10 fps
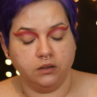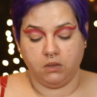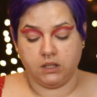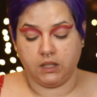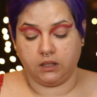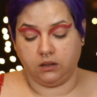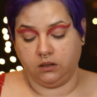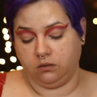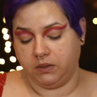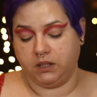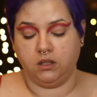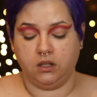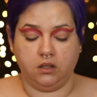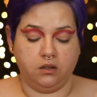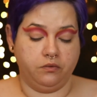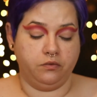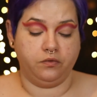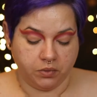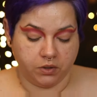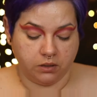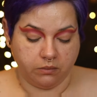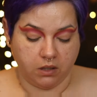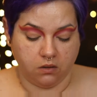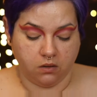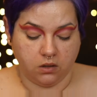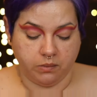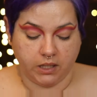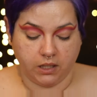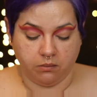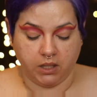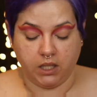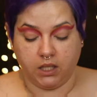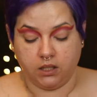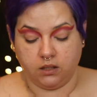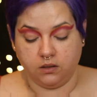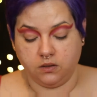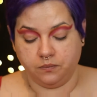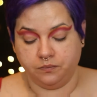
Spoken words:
I'm gonna take a little bit of, put out on the back of my hand,